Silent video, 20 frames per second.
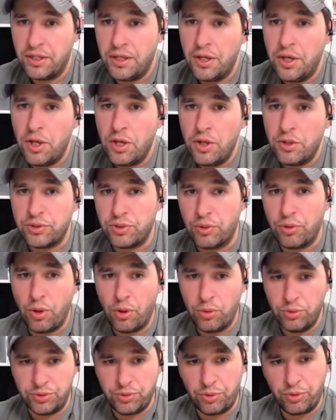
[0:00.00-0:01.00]
So those
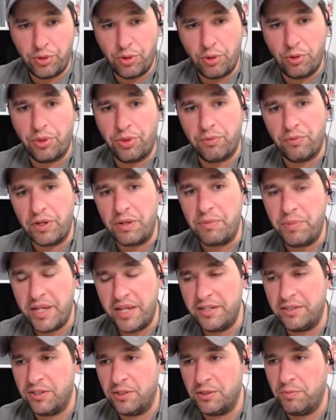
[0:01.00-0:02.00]
are your three
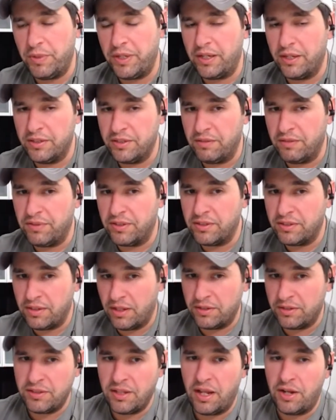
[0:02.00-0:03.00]
pieces because if the sun's
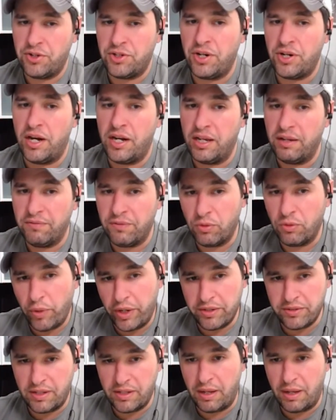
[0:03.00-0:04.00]
not shining, if the wind's
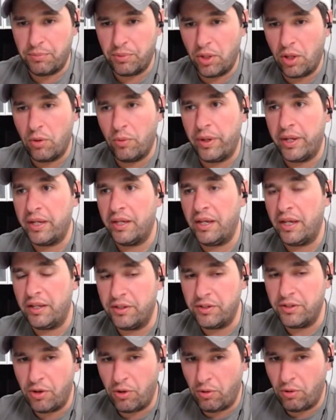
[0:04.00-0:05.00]
not blowing, and you
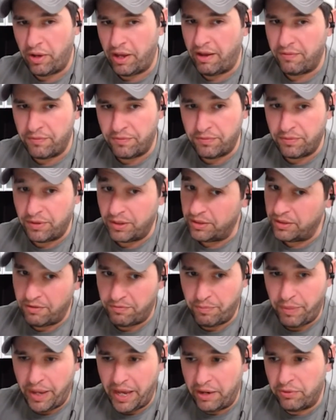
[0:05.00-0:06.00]
don't have enough
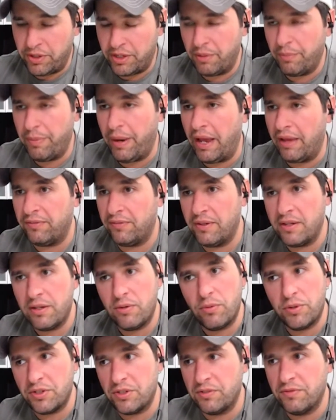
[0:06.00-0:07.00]
battery capacity, which
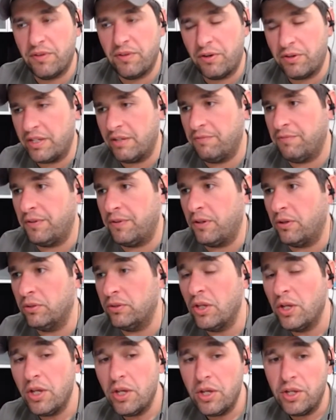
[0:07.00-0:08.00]
is very difficult,
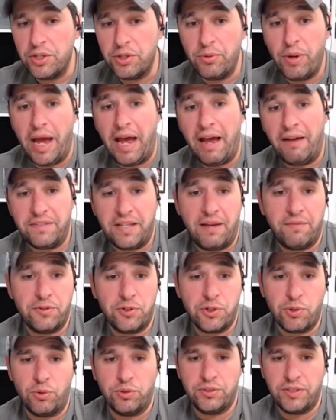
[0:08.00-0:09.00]
you have to have a short
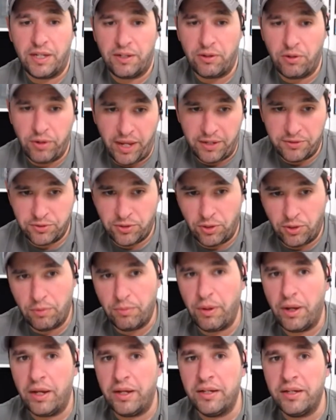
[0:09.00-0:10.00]
cycle gas
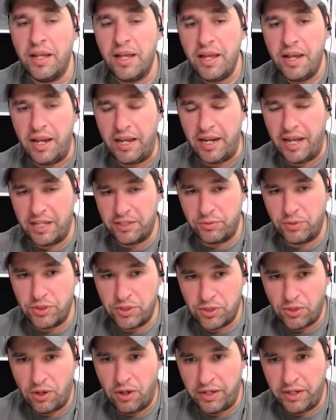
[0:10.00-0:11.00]
turbine. And as we saw
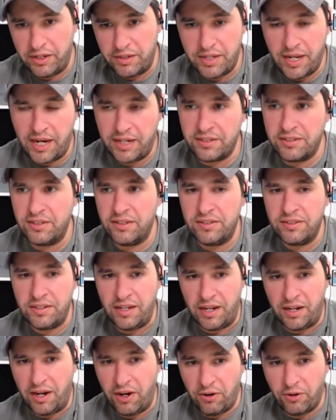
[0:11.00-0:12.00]
in Texas and
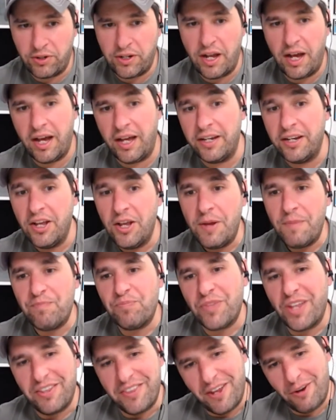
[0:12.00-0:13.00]
ERCOT,
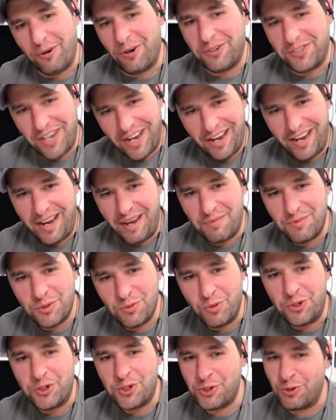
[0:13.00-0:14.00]
there are times when
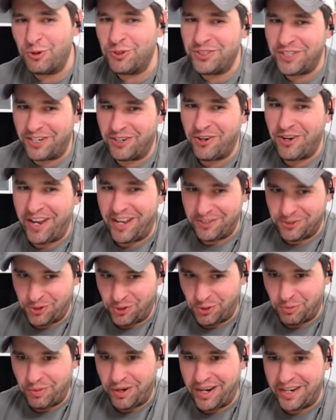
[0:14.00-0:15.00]
short cycle gas
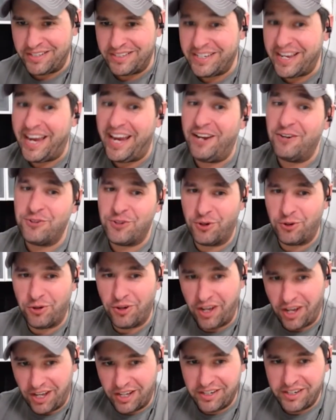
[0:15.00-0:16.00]
turbines can't turn
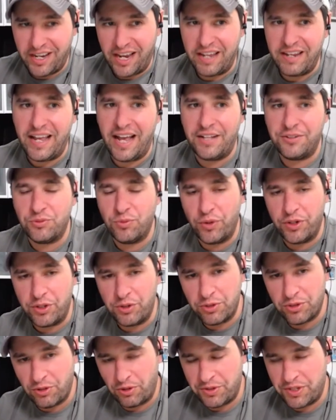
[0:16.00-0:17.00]
on. And that's when you
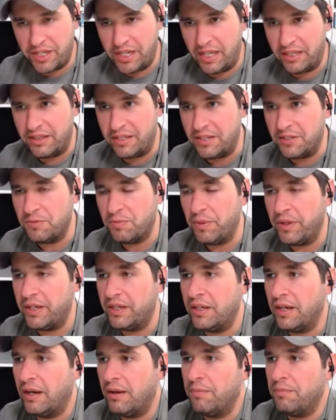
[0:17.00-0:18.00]
start to get these big,
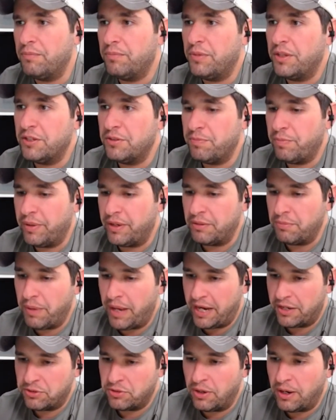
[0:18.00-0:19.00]
um, this big
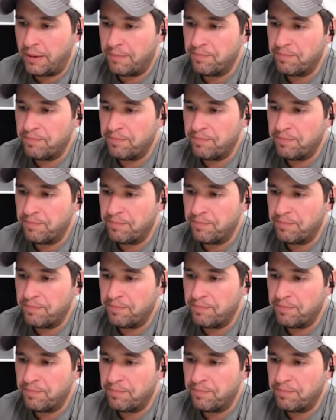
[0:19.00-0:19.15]
backdrop.